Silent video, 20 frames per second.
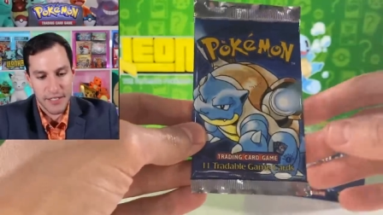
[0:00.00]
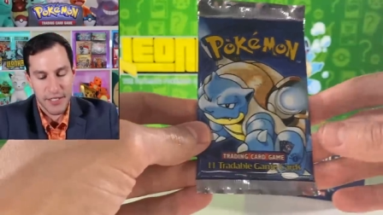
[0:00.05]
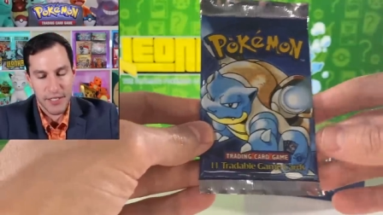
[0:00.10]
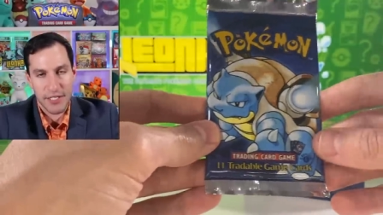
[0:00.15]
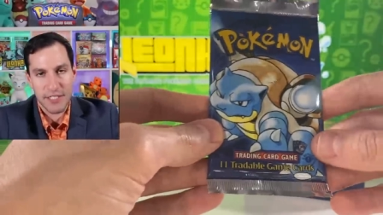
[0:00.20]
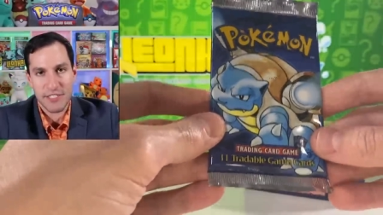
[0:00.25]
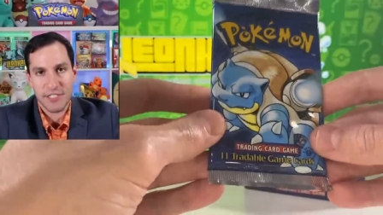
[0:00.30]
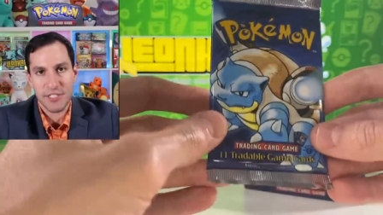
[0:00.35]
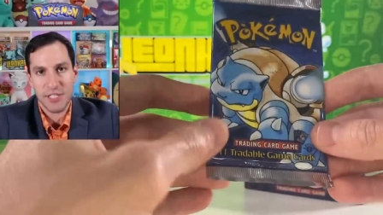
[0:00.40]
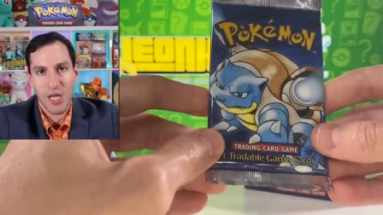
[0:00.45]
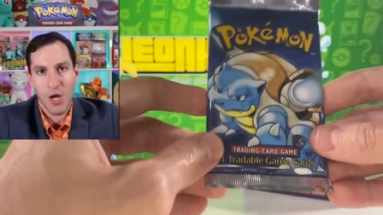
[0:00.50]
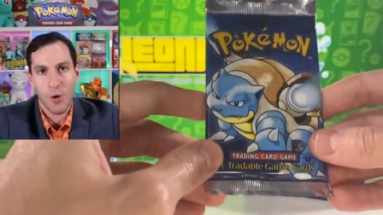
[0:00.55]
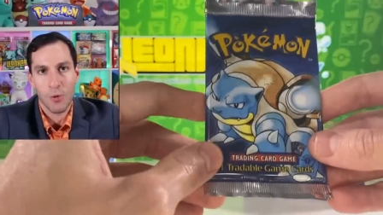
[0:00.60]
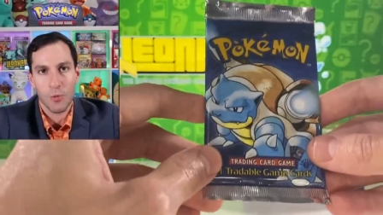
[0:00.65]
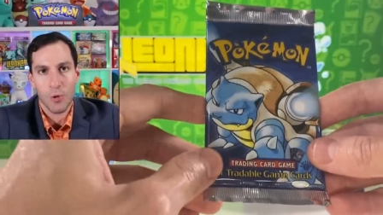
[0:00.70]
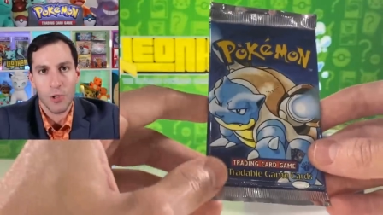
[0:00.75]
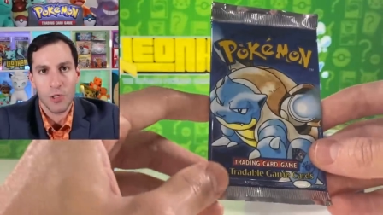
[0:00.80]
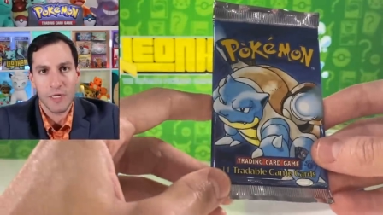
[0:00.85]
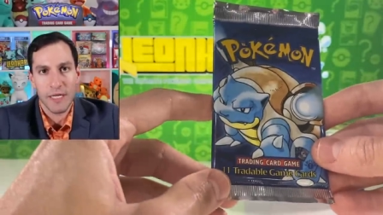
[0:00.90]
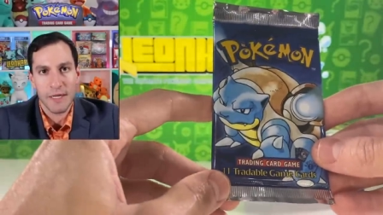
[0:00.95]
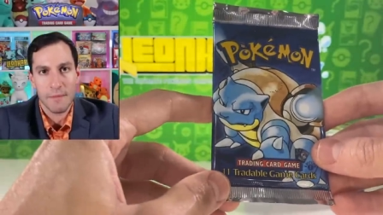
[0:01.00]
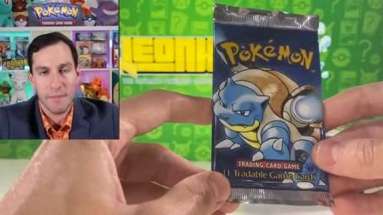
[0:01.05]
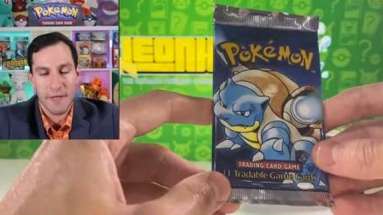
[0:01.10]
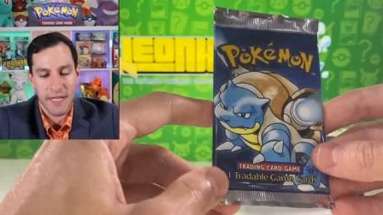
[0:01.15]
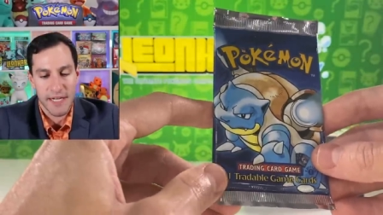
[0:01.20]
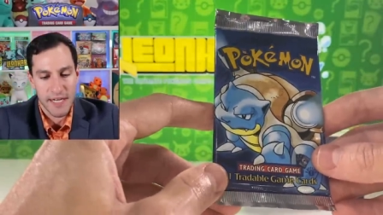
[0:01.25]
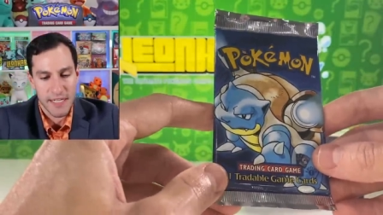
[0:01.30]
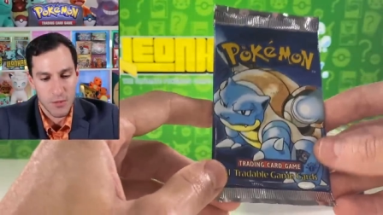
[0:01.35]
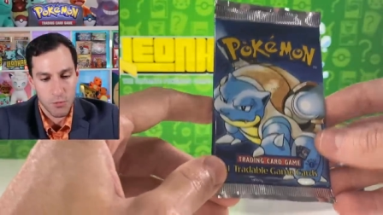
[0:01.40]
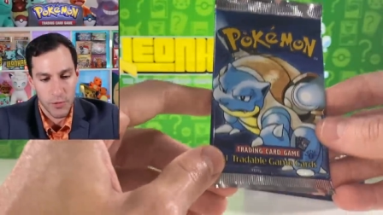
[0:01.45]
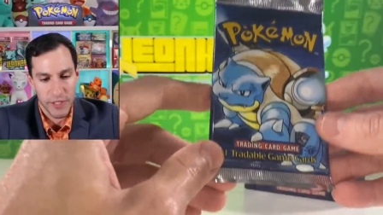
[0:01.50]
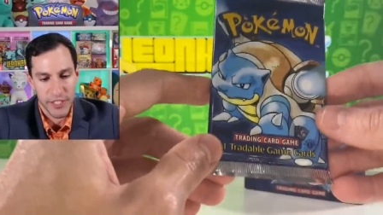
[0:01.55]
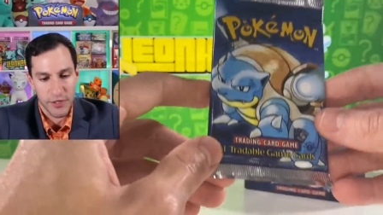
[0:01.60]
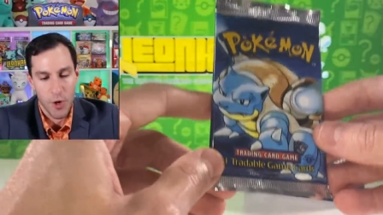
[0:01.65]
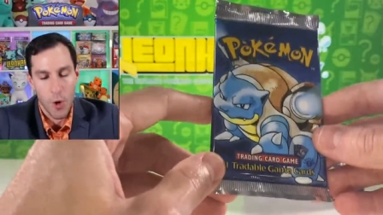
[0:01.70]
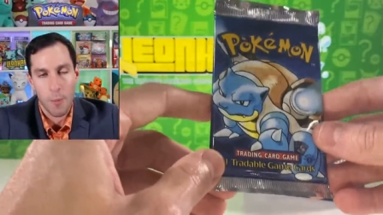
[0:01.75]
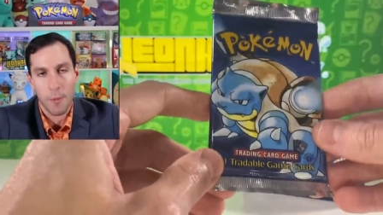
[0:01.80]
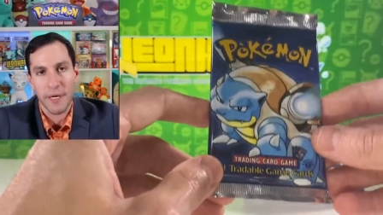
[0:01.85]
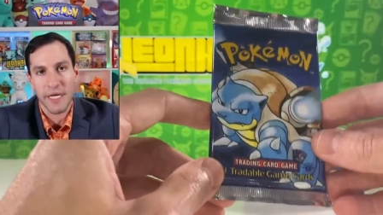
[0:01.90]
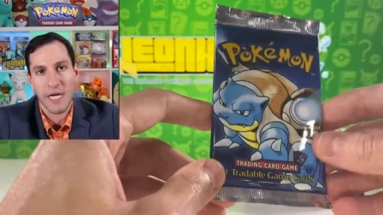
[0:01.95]
gonna slow roll it because when
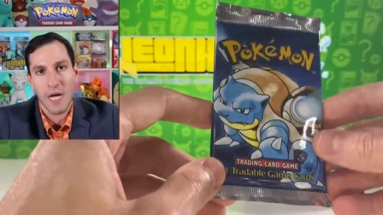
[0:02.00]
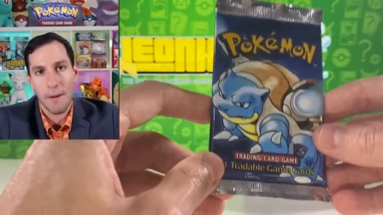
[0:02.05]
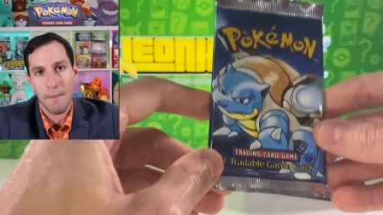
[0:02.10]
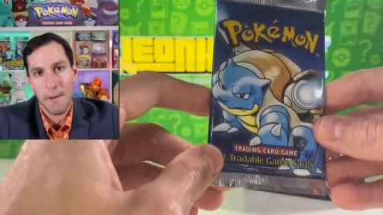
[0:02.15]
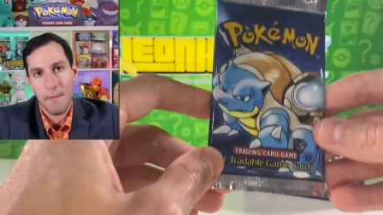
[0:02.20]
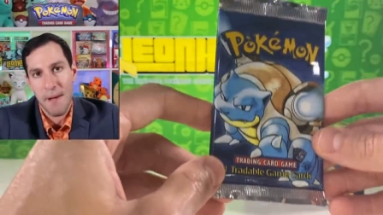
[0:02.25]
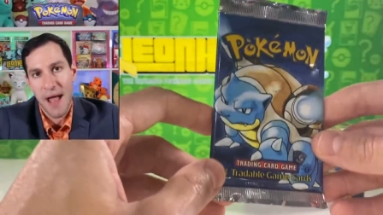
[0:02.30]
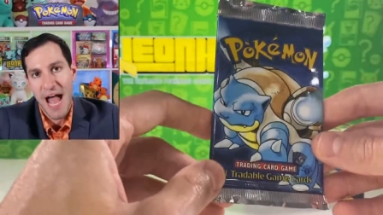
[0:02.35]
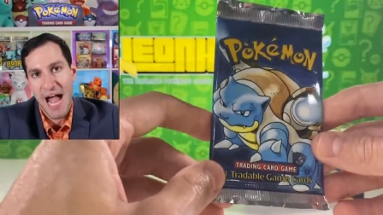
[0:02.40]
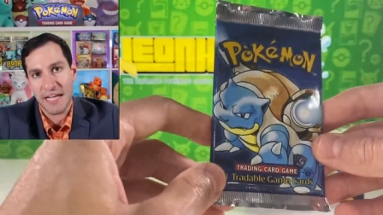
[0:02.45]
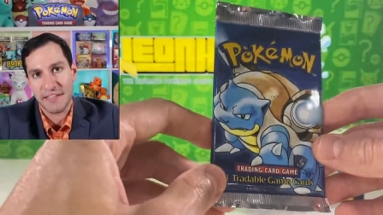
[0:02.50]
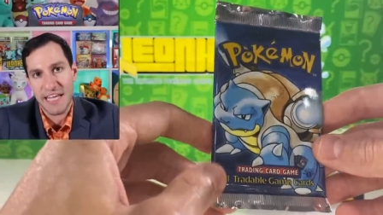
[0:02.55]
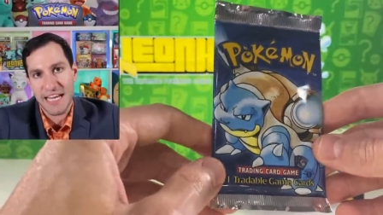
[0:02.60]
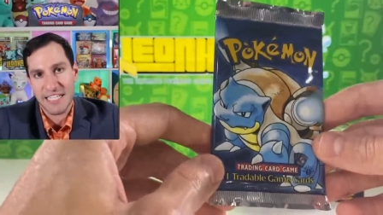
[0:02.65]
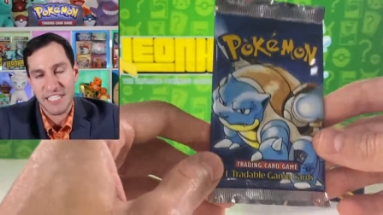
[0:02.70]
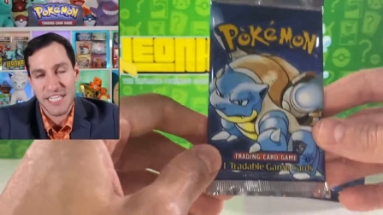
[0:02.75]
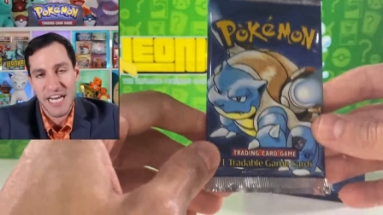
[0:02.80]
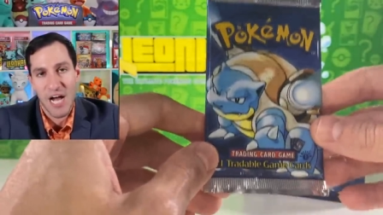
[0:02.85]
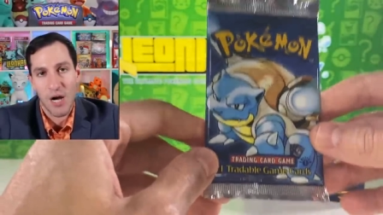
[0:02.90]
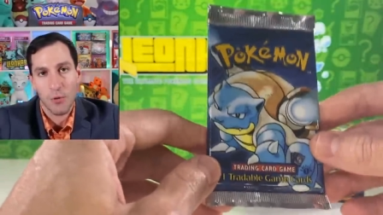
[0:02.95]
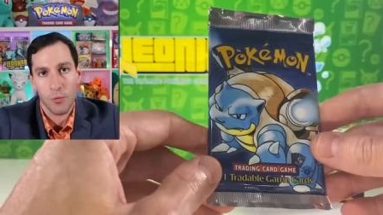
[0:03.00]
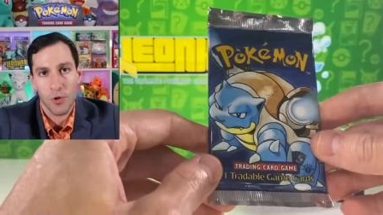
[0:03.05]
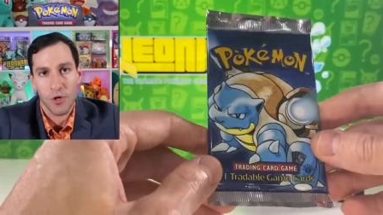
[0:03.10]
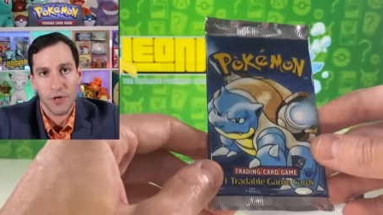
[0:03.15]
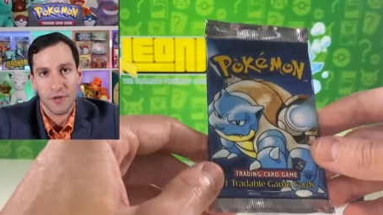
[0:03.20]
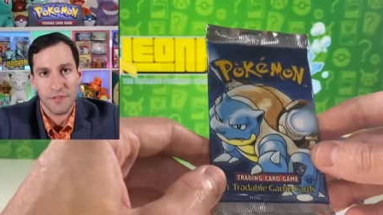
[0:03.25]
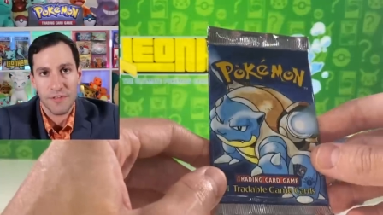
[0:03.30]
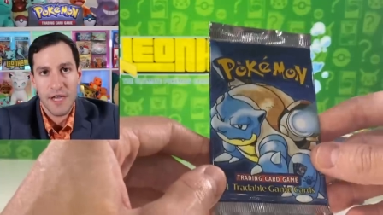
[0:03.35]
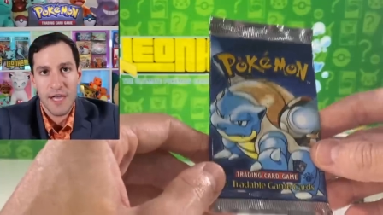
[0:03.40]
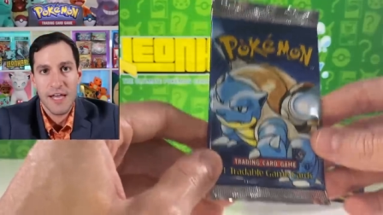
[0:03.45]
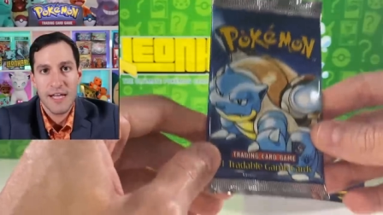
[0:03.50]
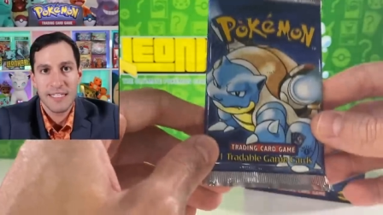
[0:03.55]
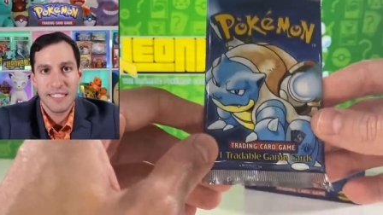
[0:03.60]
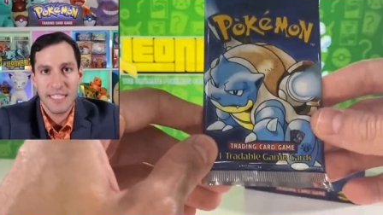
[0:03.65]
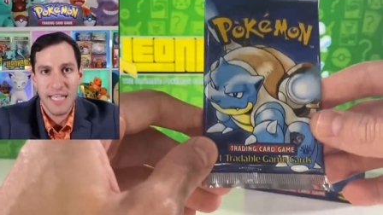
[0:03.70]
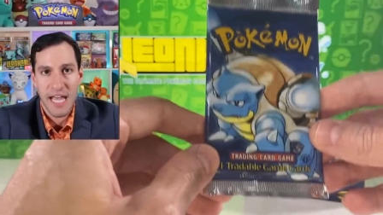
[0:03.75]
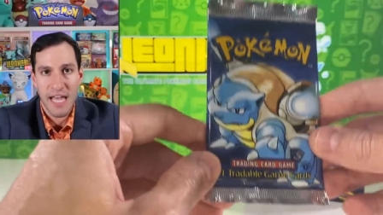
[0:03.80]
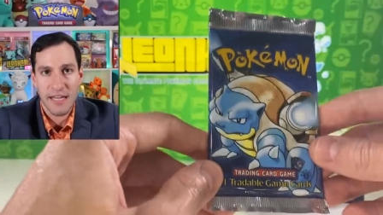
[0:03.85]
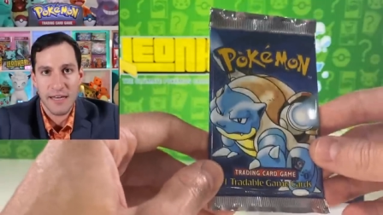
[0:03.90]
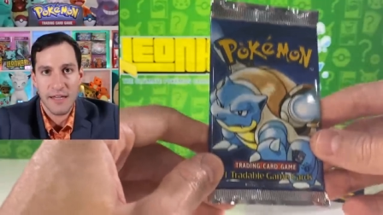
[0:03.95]
you're opening up a pack that is now worth
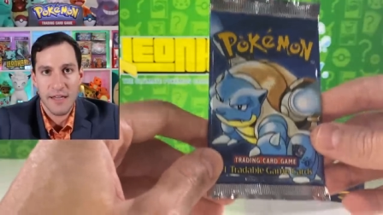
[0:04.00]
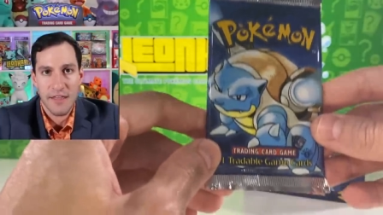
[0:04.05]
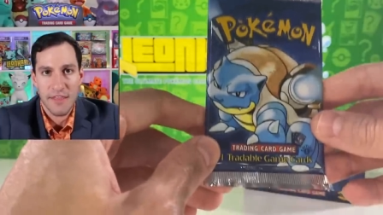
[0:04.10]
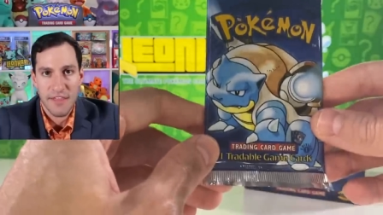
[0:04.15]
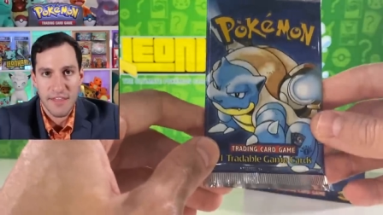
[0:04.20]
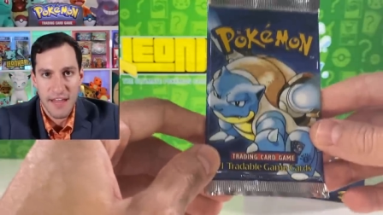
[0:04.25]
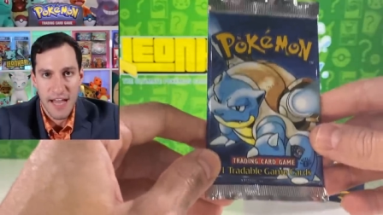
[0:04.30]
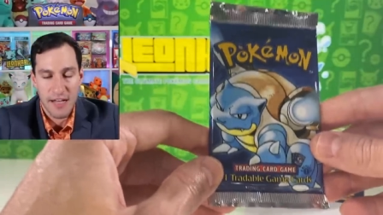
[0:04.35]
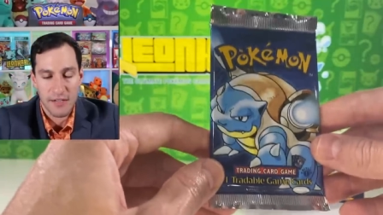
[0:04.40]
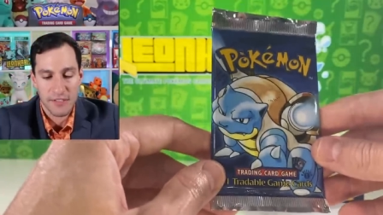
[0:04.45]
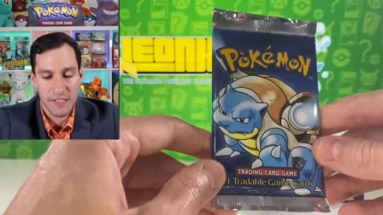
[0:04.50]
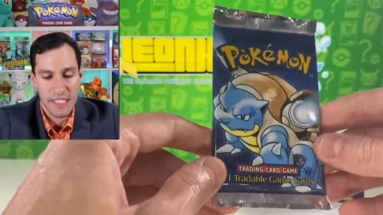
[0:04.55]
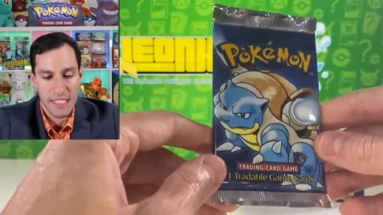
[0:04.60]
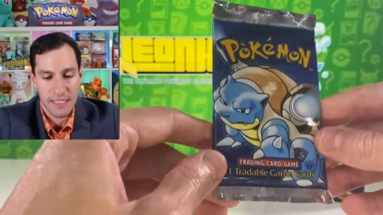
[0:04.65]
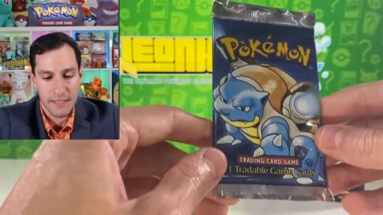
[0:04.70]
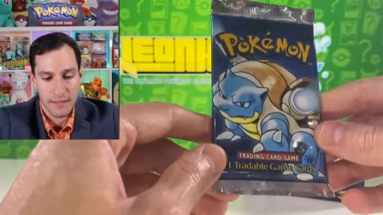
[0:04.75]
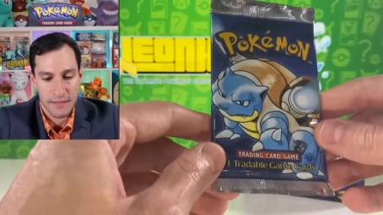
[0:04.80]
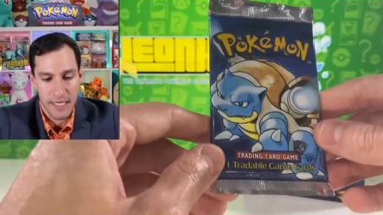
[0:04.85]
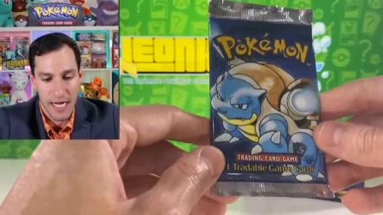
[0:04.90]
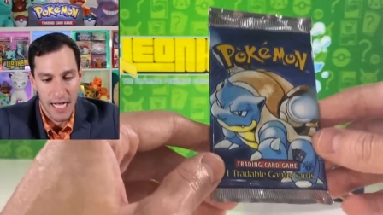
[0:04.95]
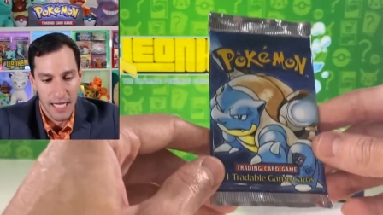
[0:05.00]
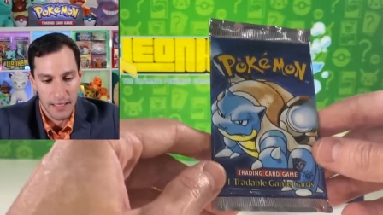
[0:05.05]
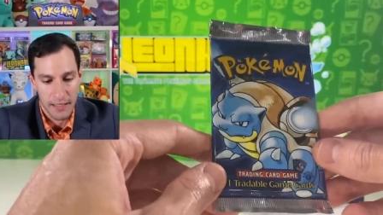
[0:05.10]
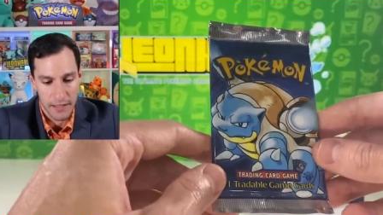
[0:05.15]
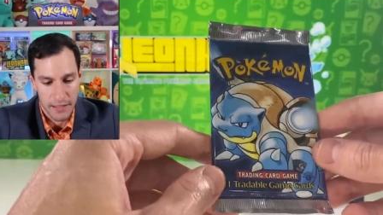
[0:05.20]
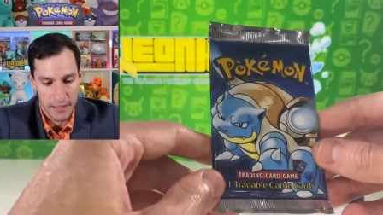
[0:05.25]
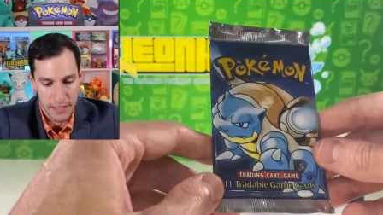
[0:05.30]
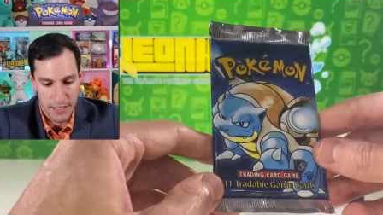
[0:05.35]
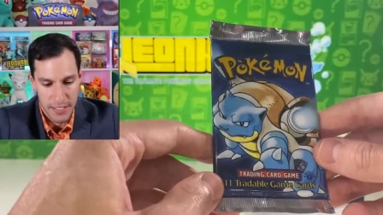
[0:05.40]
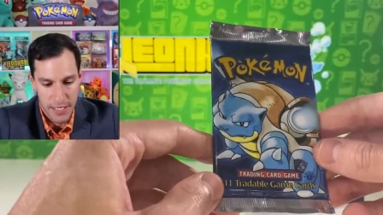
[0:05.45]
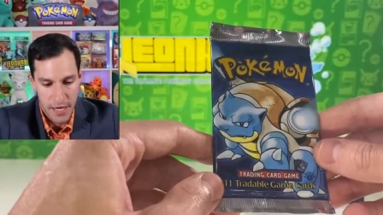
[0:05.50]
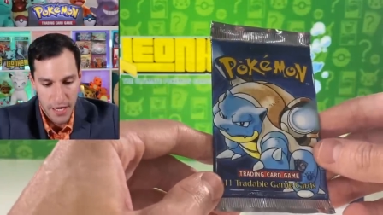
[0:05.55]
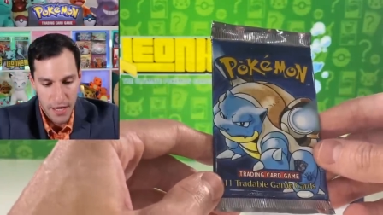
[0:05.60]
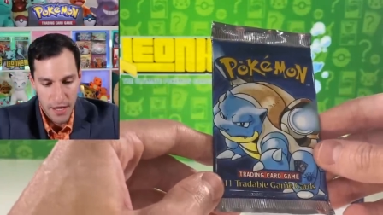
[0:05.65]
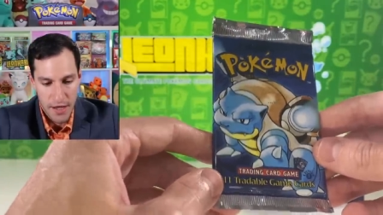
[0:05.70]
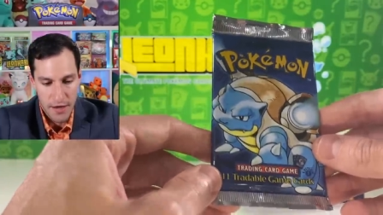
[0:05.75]
ten thousand dollars